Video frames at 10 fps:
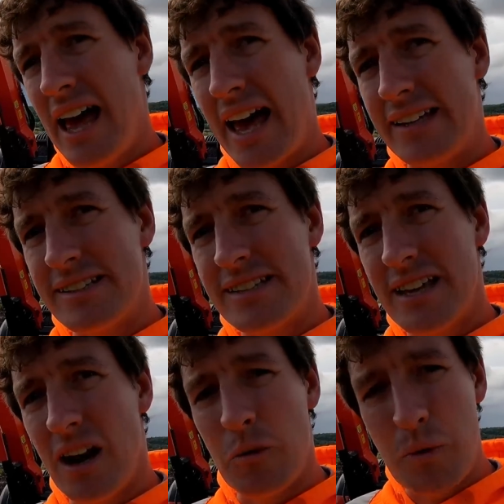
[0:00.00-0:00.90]
And
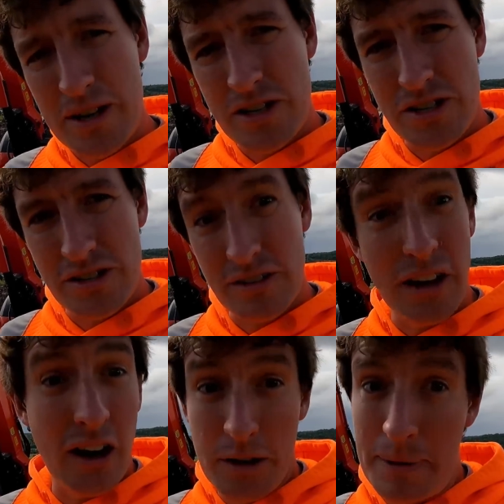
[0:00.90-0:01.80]
I wish
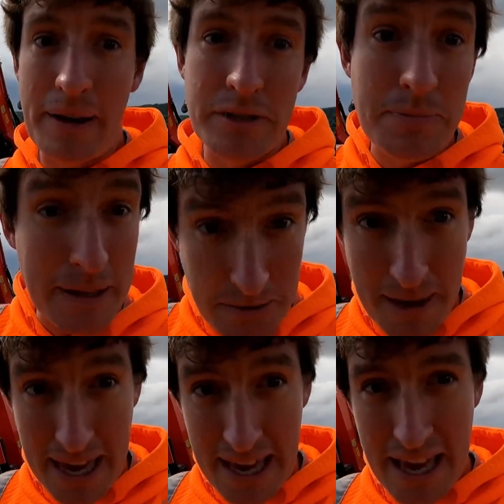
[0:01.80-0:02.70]
that I'd have been able to speak to
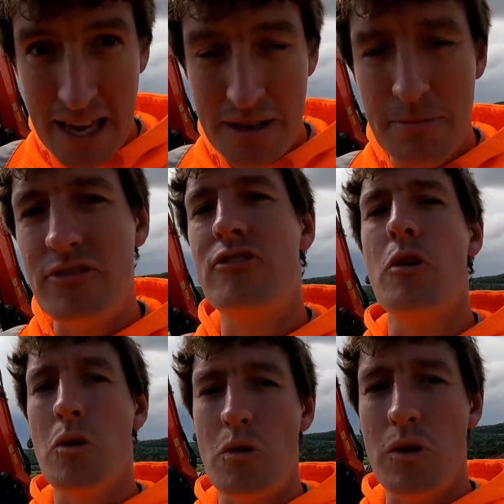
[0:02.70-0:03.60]
me
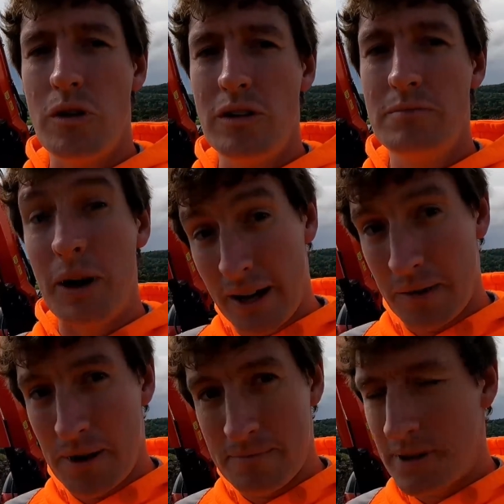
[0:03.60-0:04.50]
before
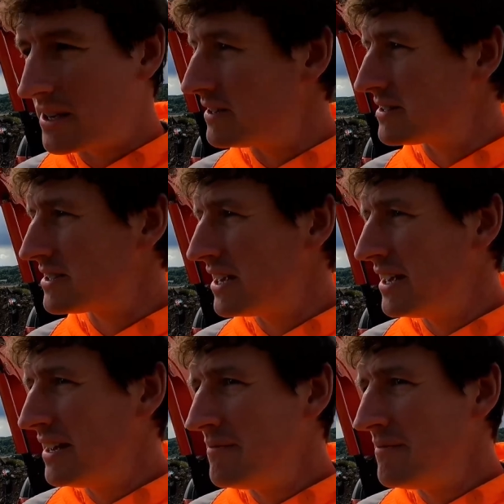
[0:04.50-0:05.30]
buying one, because